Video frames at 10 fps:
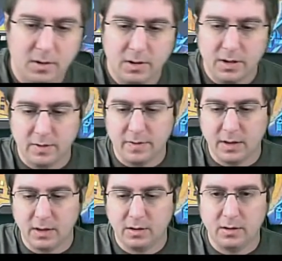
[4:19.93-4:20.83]
And
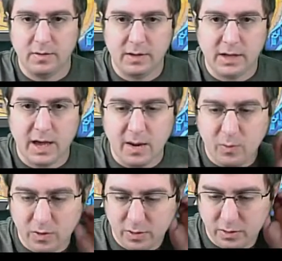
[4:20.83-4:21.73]
then the
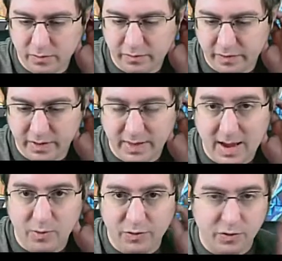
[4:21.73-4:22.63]
camera goes to the
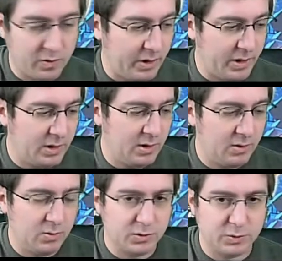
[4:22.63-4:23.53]
laboratory, which